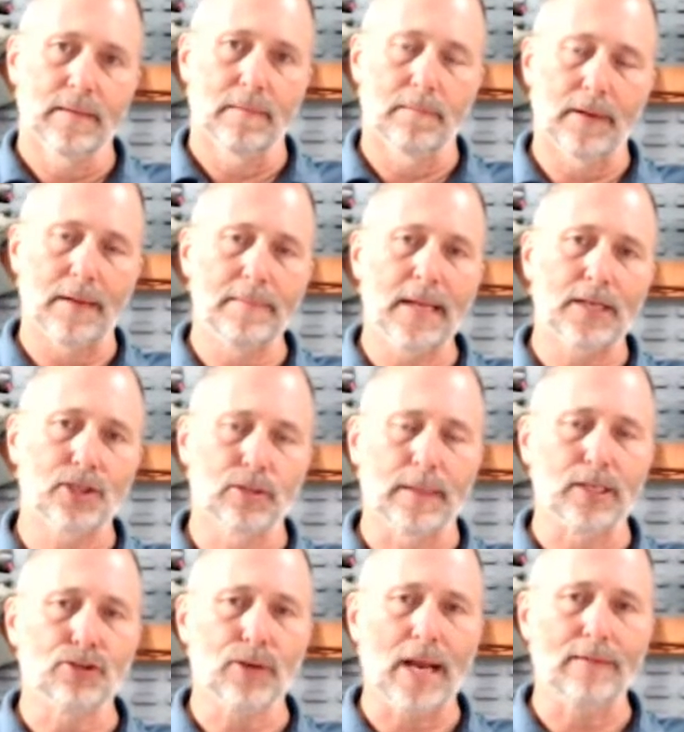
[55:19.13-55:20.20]
But I'm not sure.
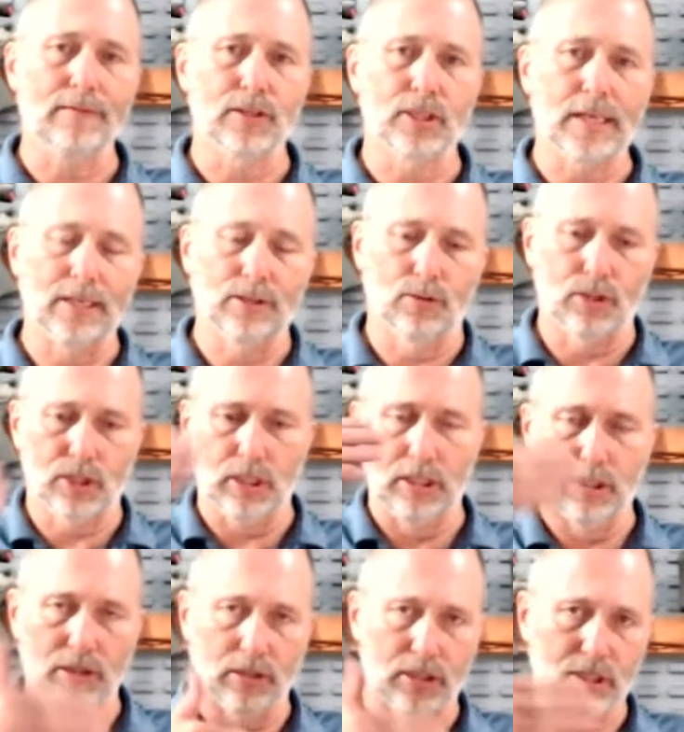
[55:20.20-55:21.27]
My travel schedule
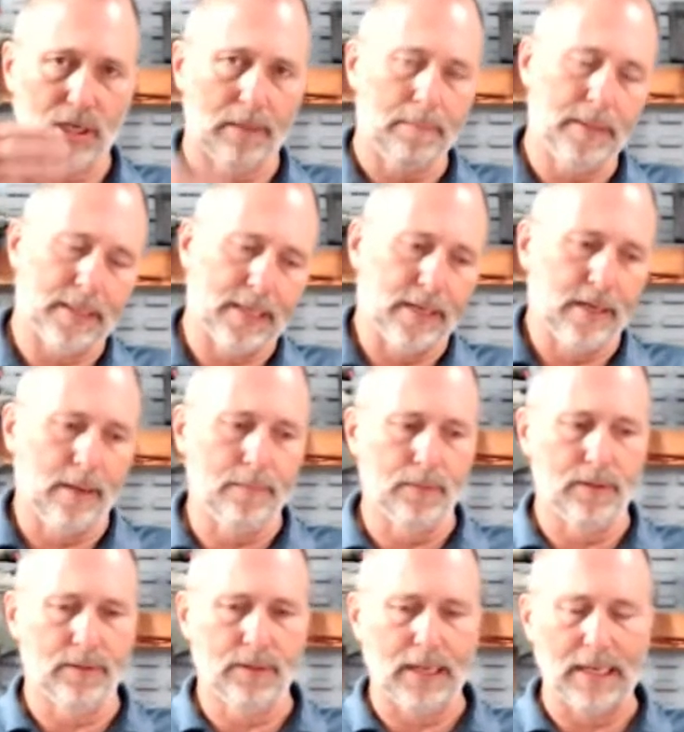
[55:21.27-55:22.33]
is going to start picking up
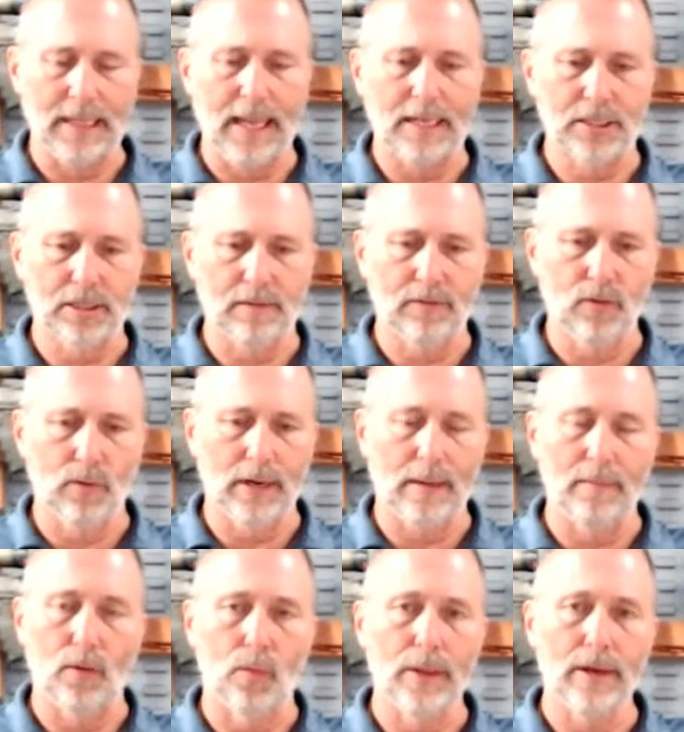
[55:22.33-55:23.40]
with a lot of stuff going
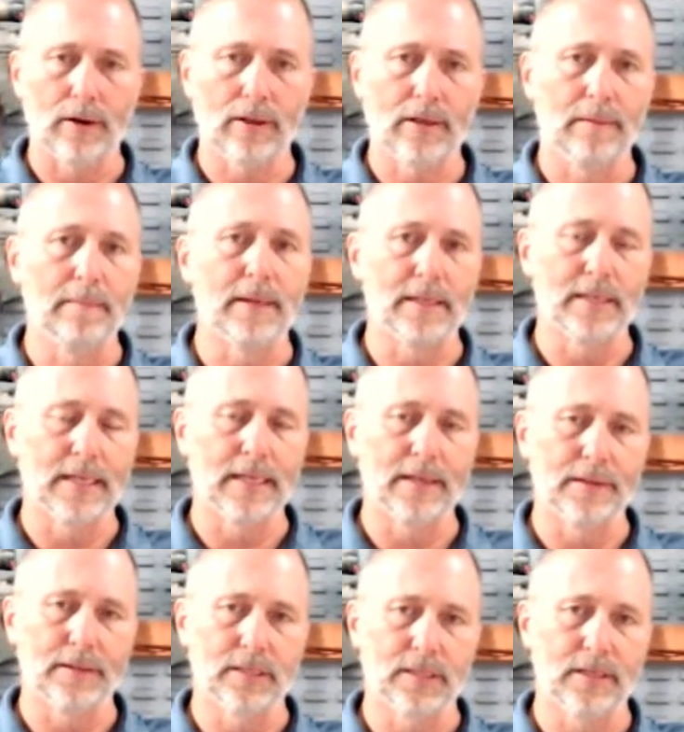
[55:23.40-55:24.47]
on, but we are committed to
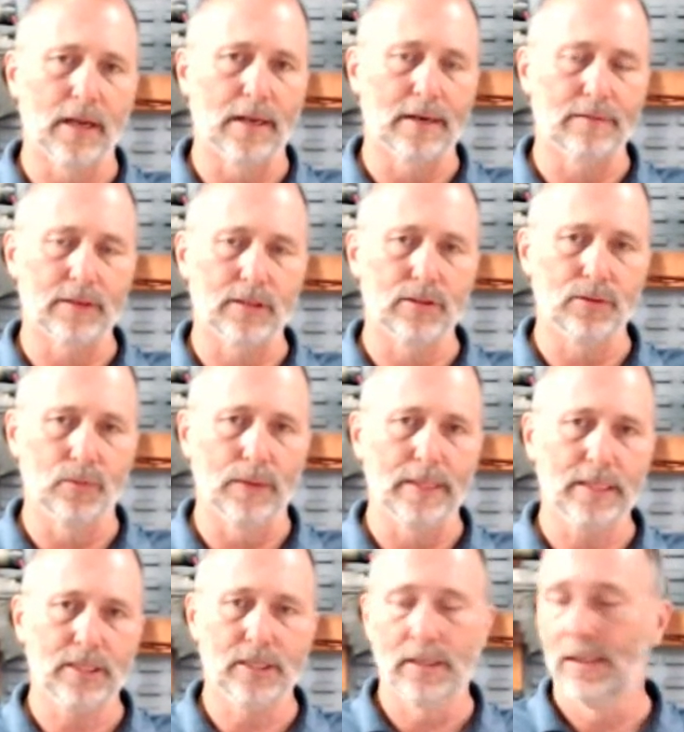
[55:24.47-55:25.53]
getting this done every 2
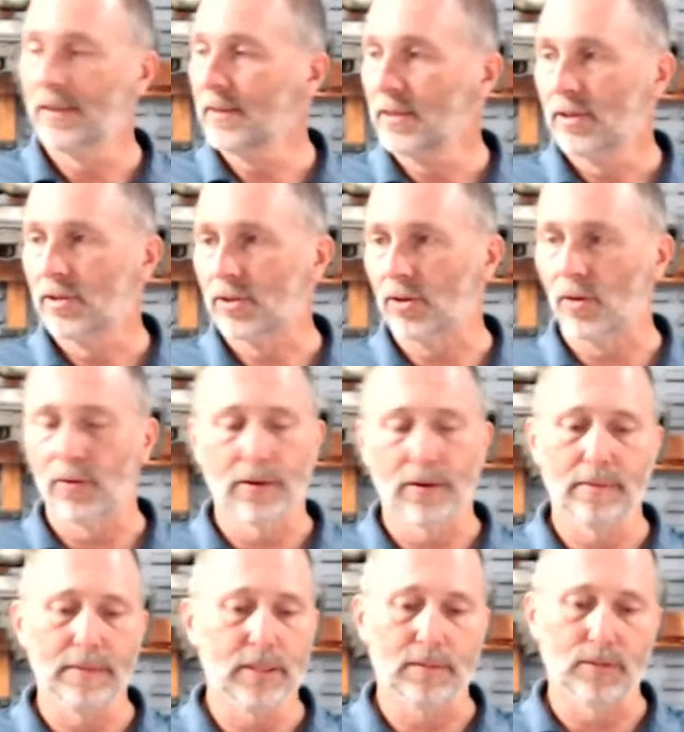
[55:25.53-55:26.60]
weeks. So there are
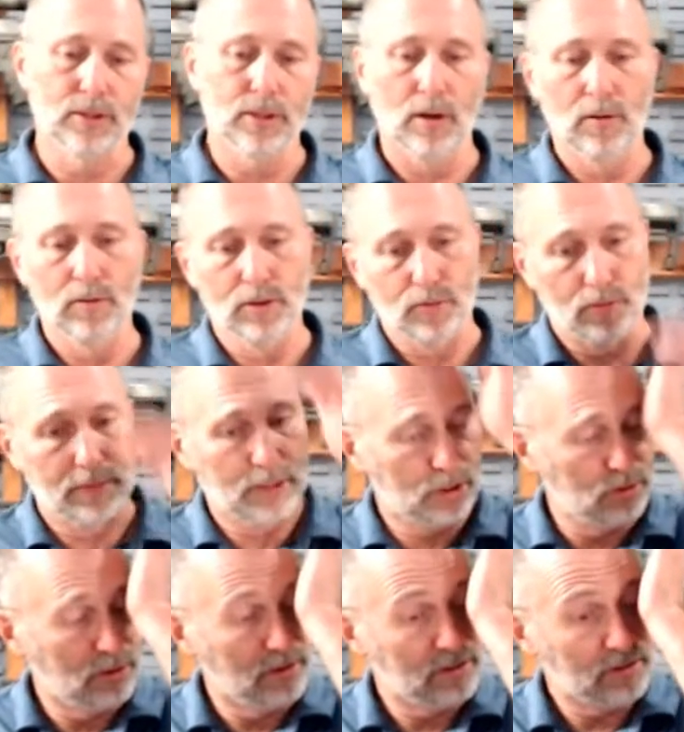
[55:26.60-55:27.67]
going to be some shows. We're going to be
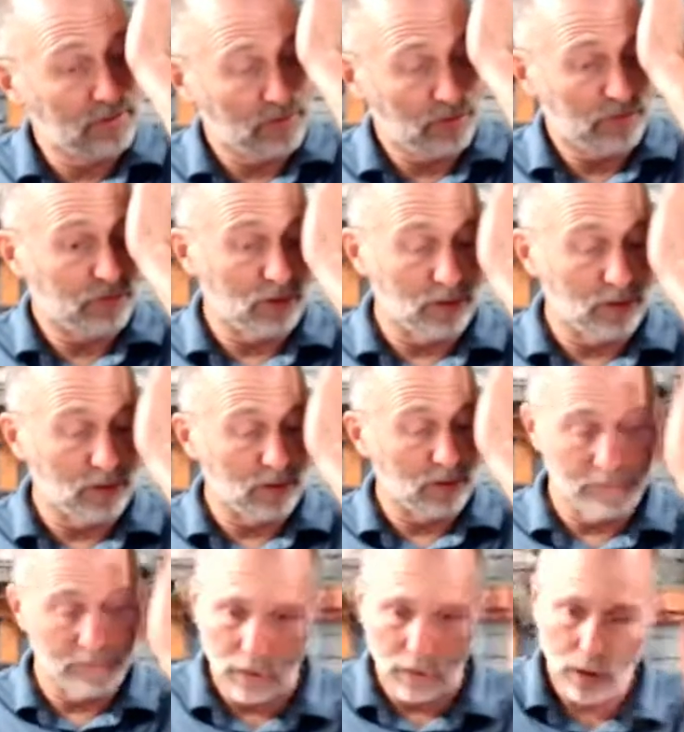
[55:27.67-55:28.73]
shooting from
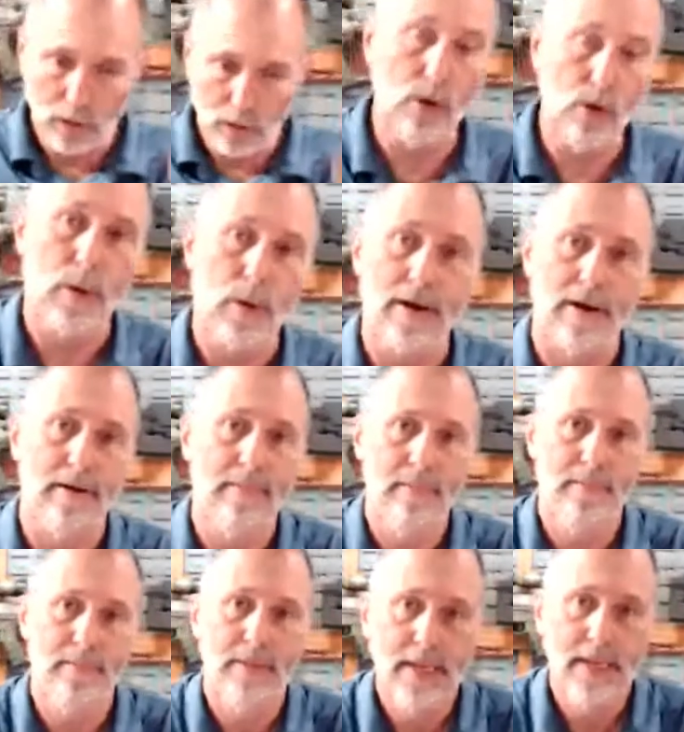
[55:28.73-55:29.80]
who knows where.
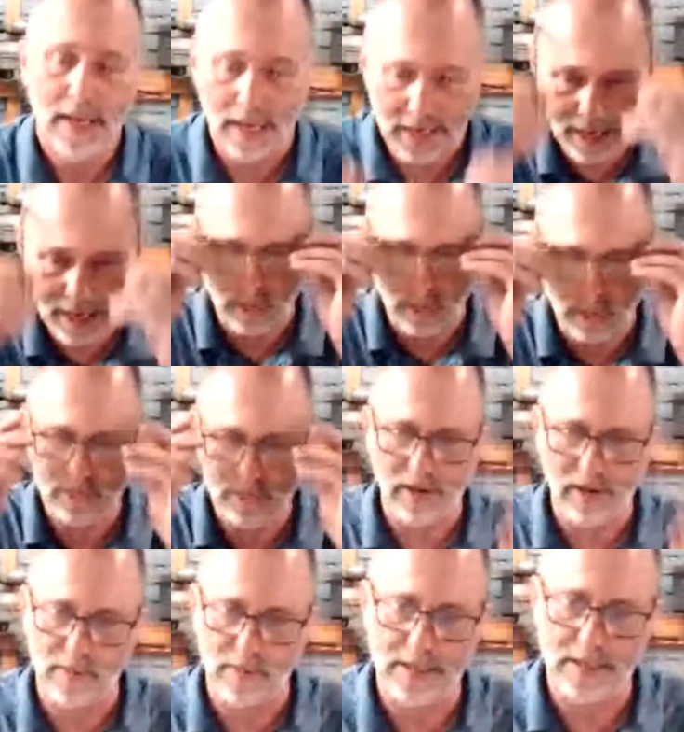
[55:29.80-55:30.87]
Anyhow,
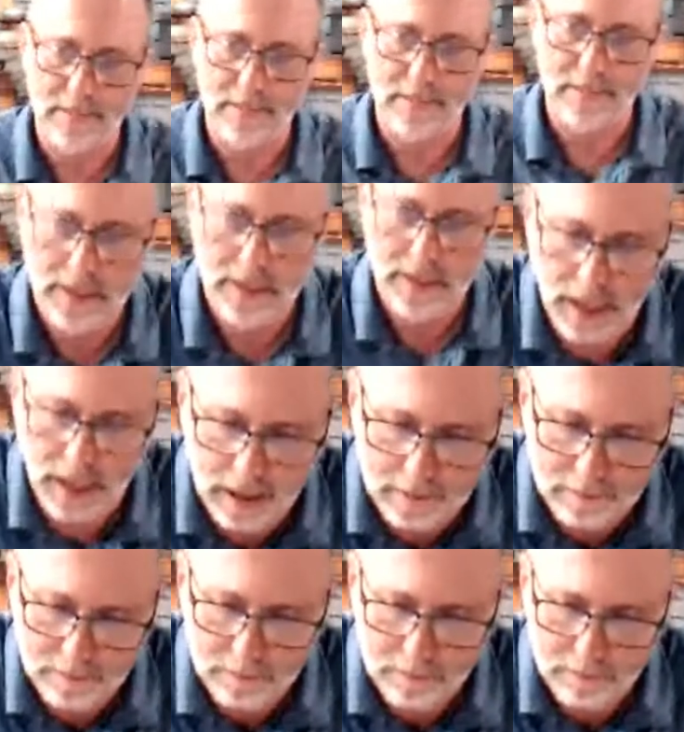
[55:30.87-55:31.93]
everybody
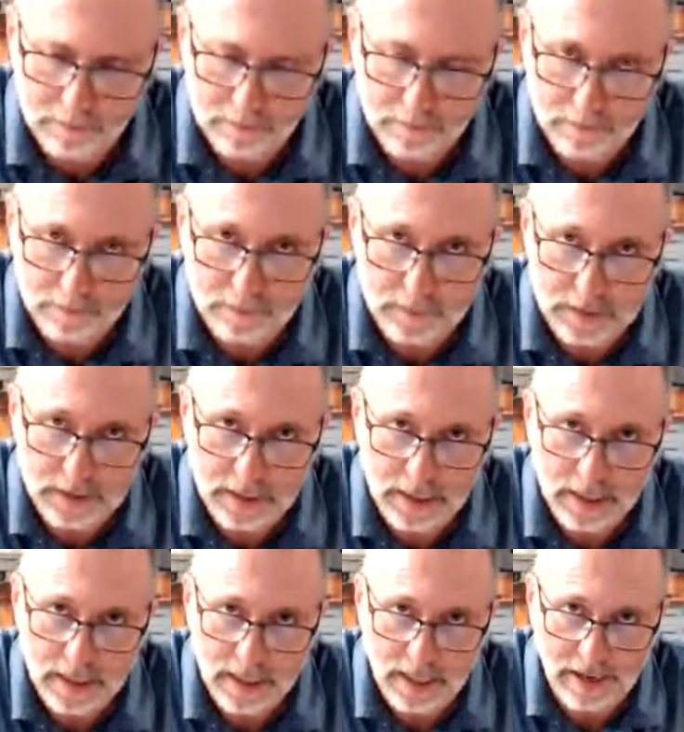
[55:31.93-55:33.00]
have
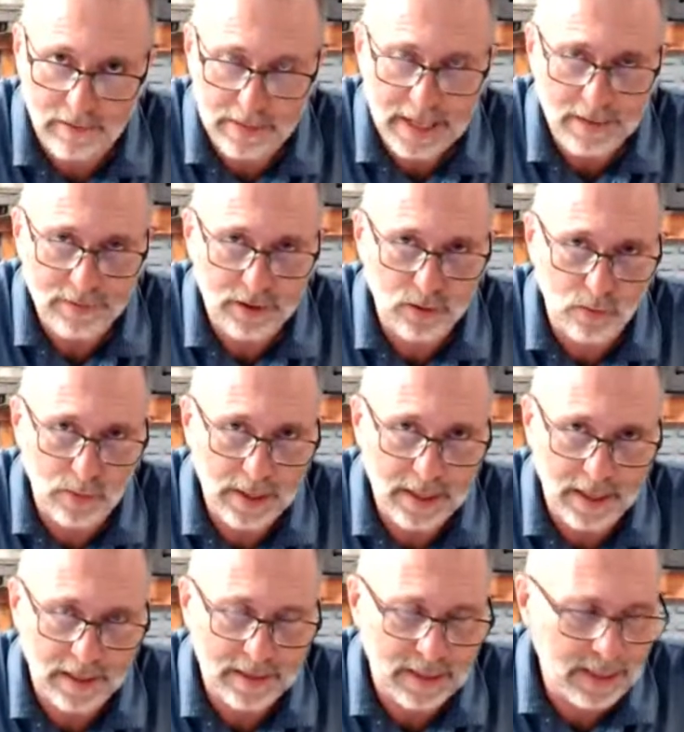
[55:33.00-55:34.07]
a good
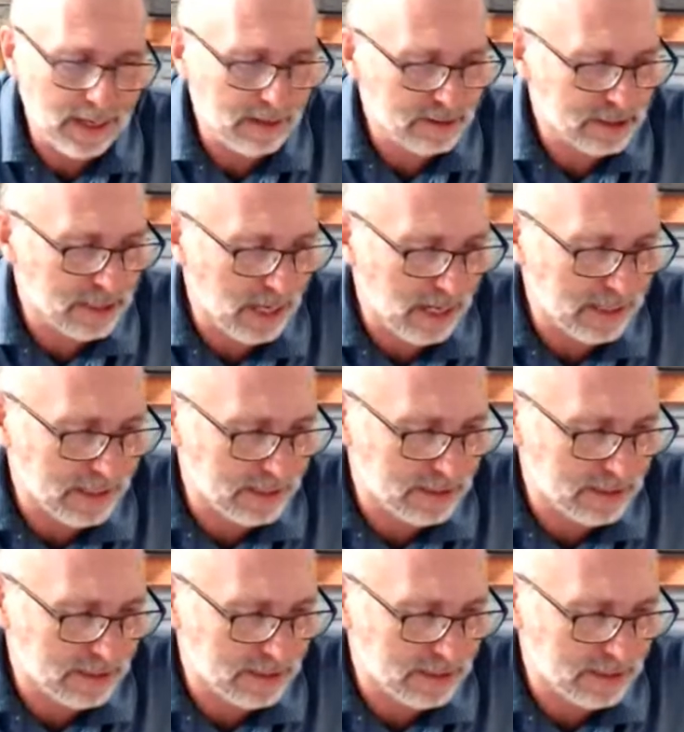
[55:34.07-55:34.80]
weekend. Get outside,